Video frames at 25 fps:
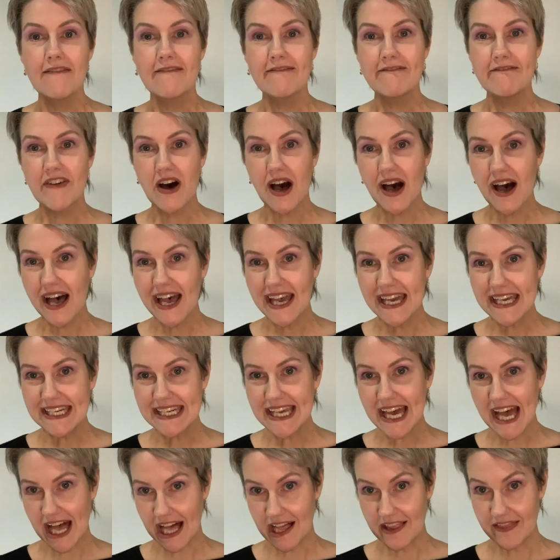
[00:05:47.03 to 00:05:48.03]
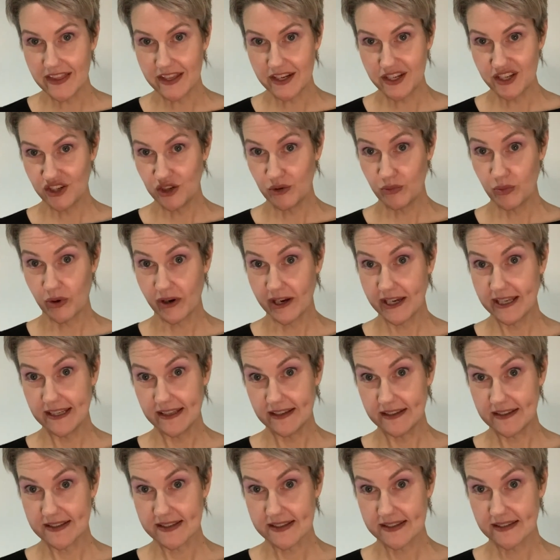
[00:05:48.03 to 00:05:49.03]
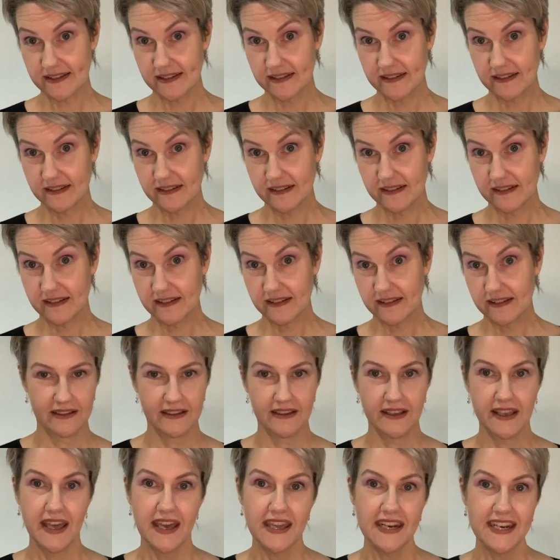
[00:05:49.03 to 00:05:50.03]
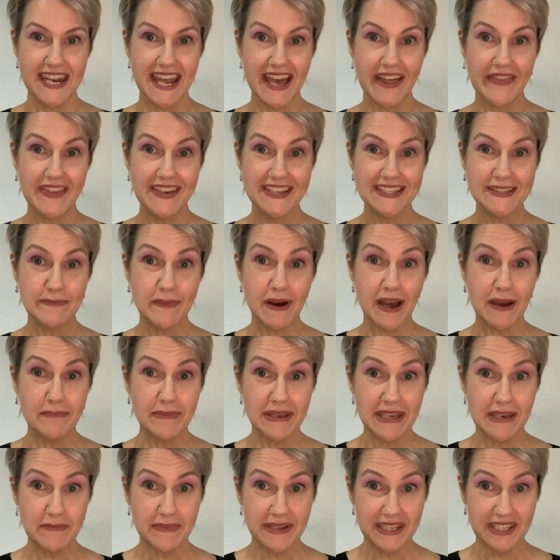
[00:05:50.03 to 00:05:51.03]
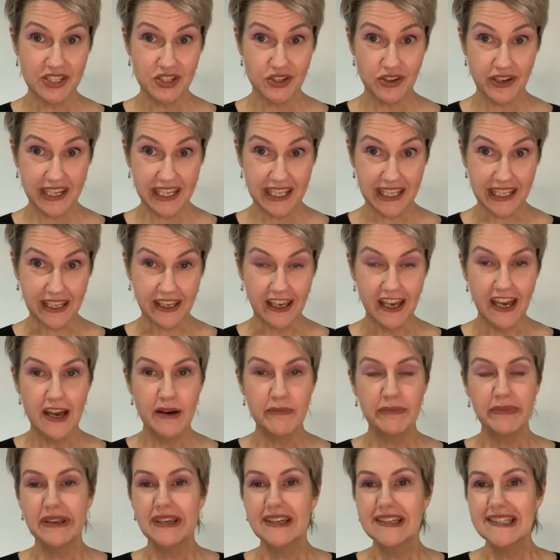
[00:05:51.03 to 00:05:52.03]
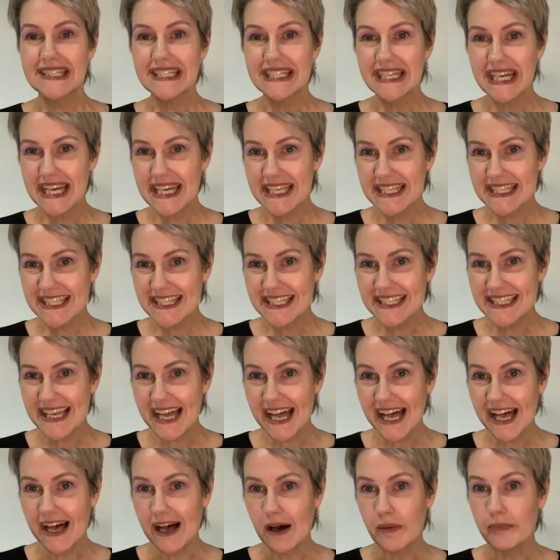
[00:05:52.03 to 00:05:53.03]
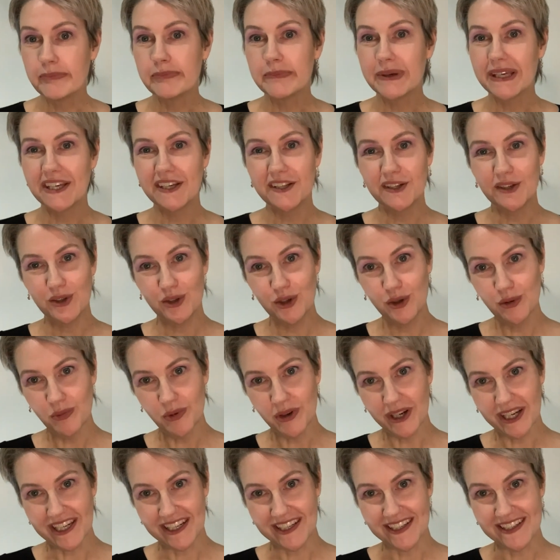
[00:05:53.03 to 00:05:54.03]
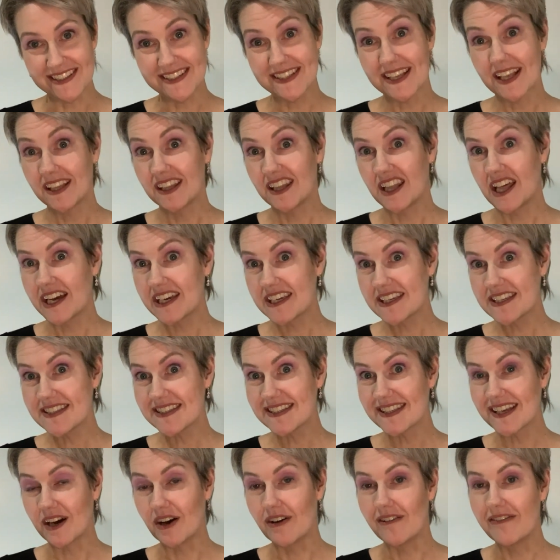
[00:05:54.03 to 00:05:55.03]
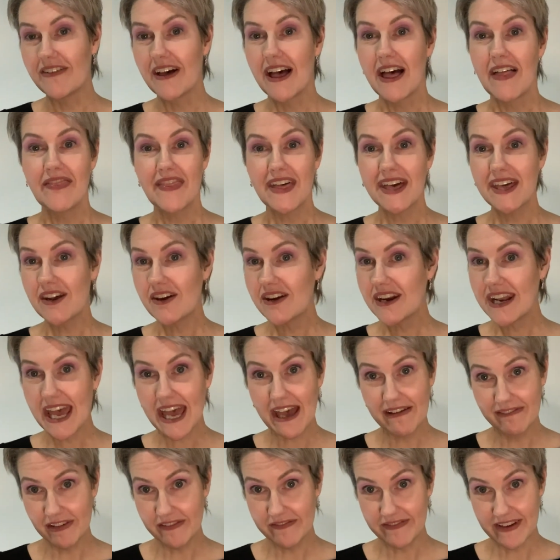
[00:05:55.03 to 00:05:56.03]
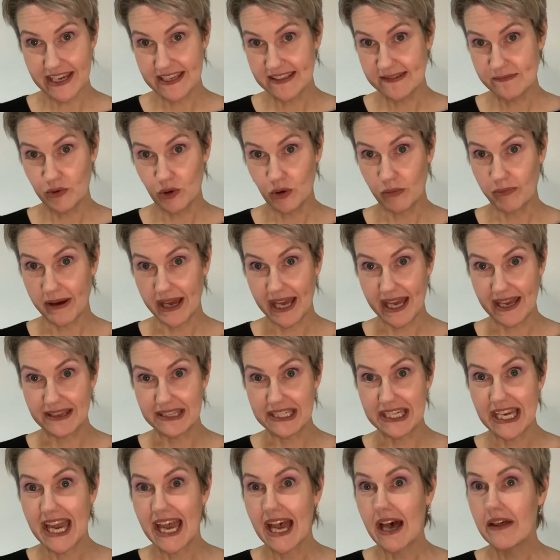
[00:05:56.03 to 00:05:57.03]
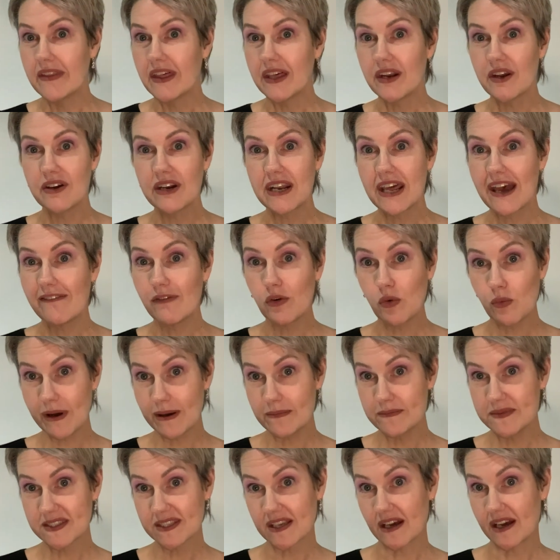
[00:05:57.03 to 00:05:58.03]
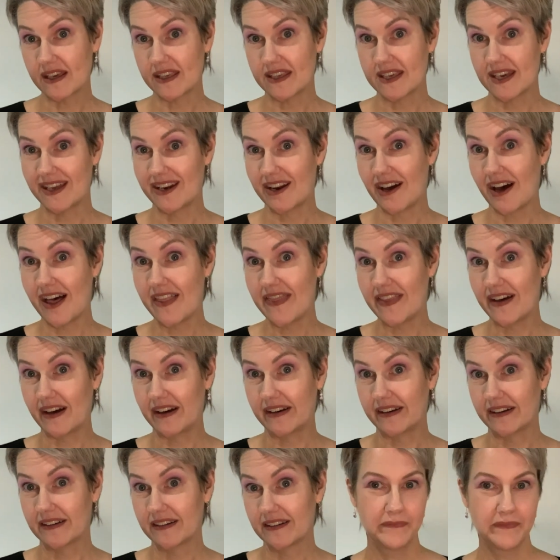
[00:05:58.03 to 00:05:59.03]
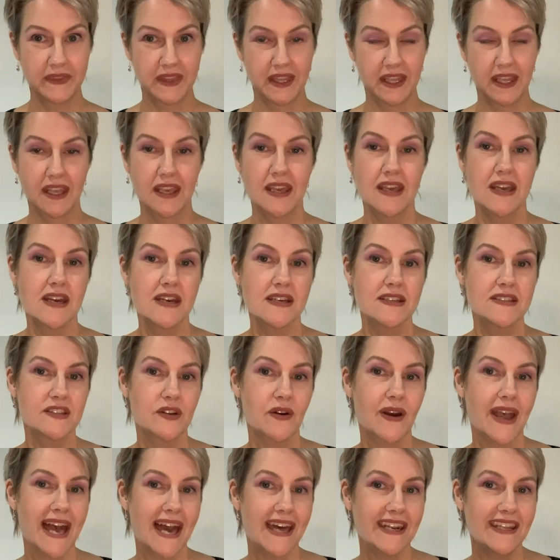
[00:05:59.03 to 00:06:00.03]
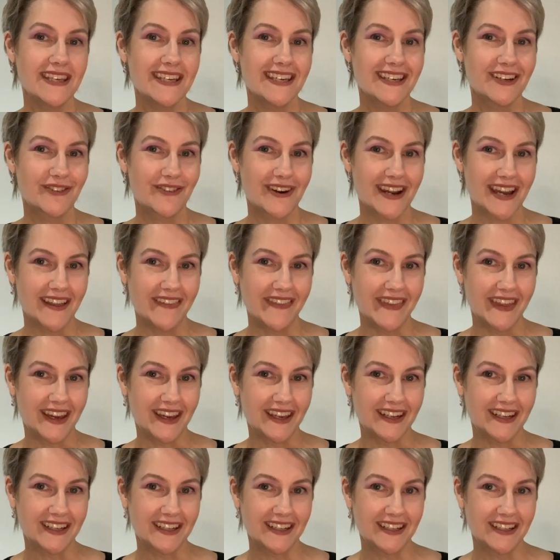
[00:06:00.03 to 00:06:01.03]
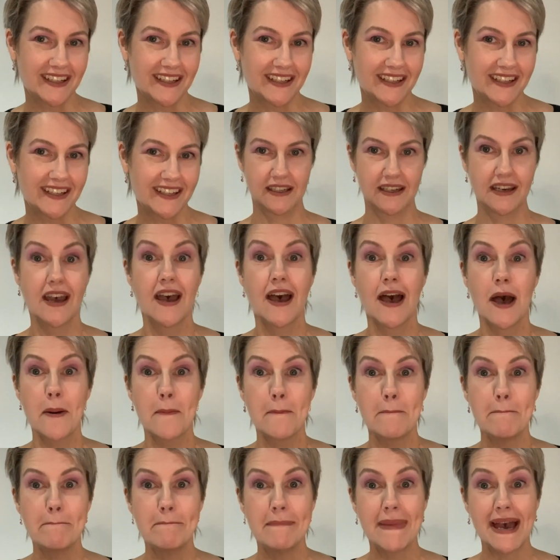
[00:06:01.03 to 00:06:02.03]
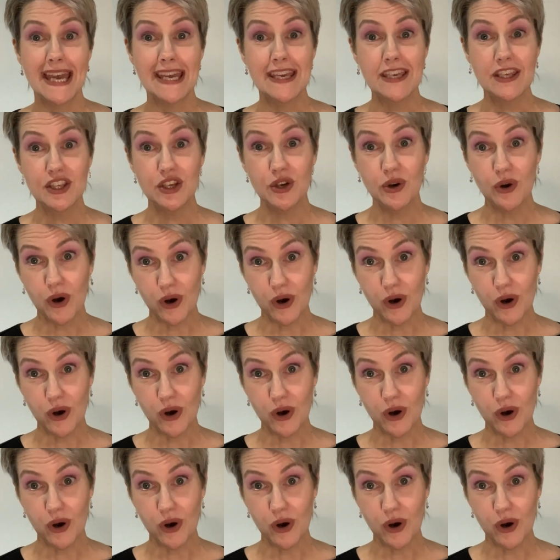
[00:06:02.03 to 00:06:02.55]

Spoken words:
Find other new breeders. Now this might be a bit tricky because chances are, being new breeders like yourself, they don't have a Facebook page and they don't have a website yet either. So how do you get around that? Make your